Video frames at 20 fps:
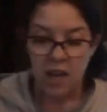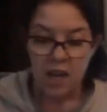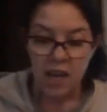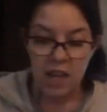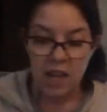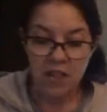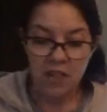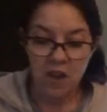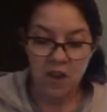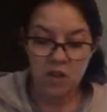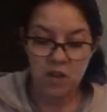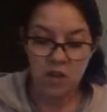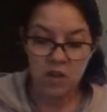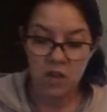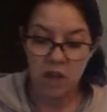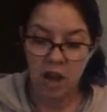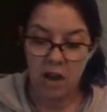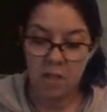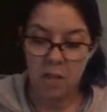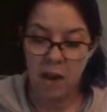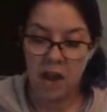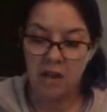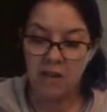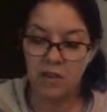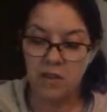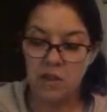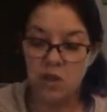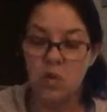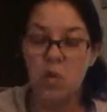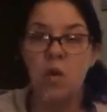He thought your log pile
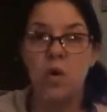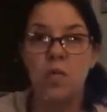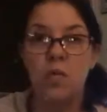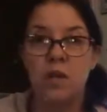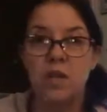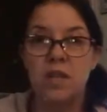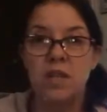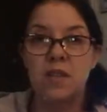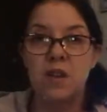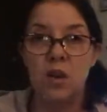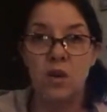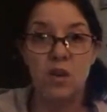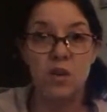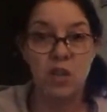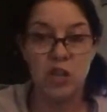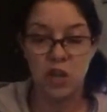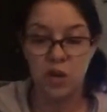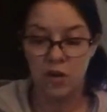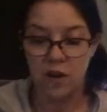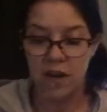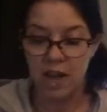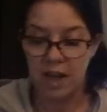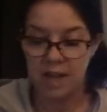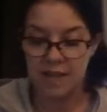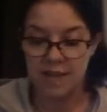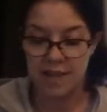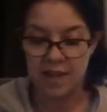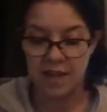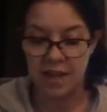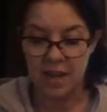at the door would discourage
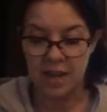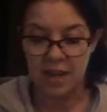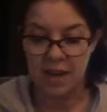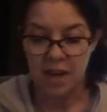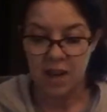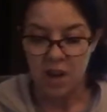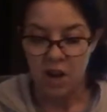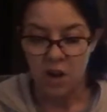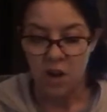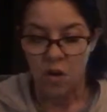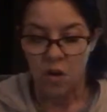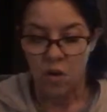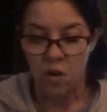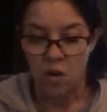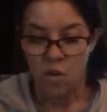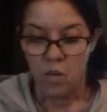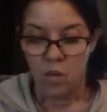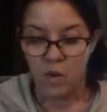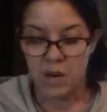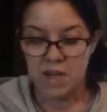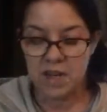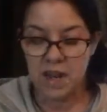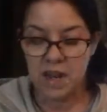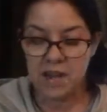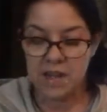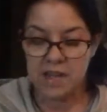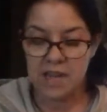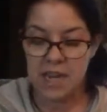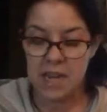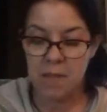curiosity. We done
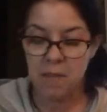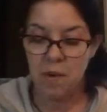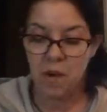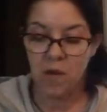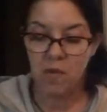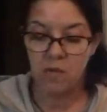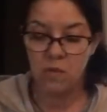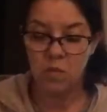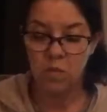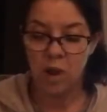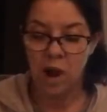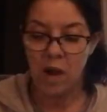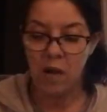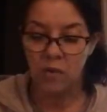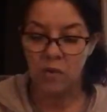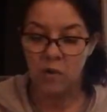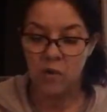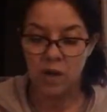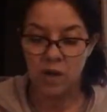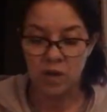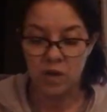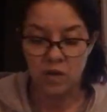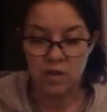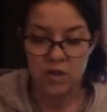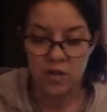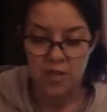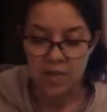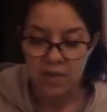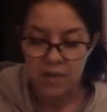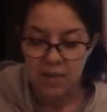it to keep out wild
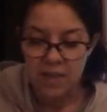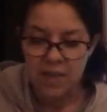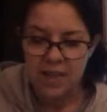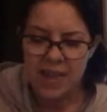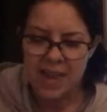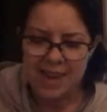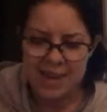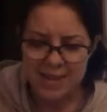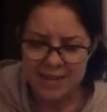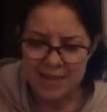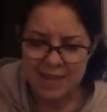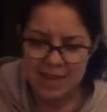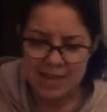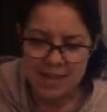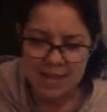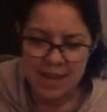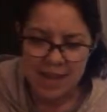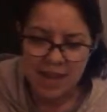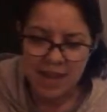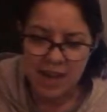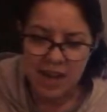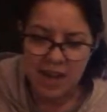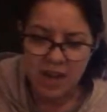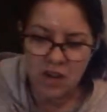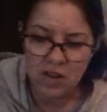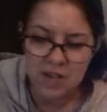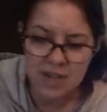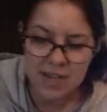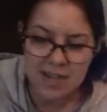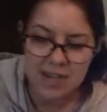critters. Yes, he said, and
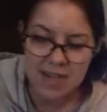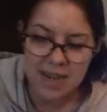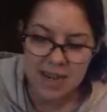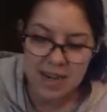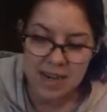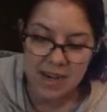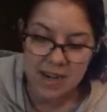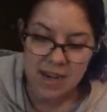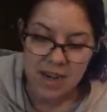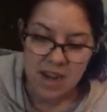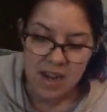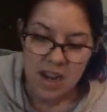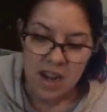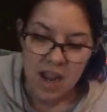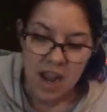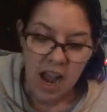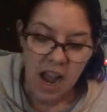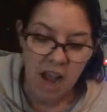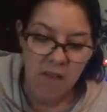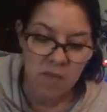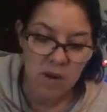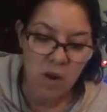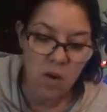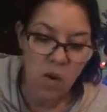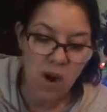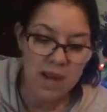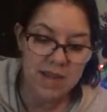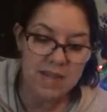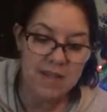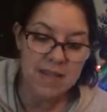you succeeded. I've been
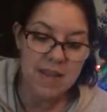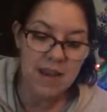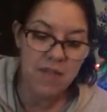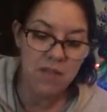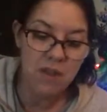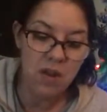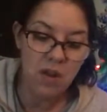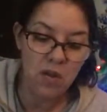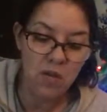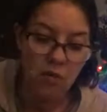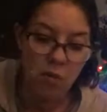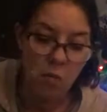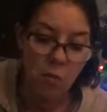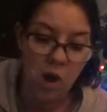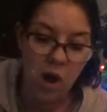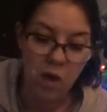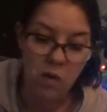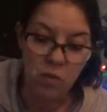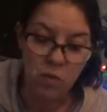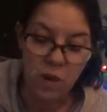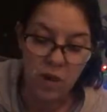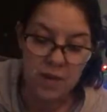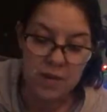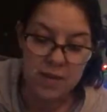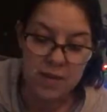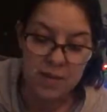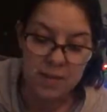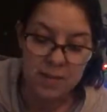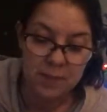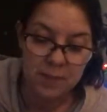quite safe here from wild
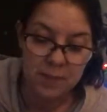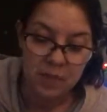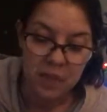ones.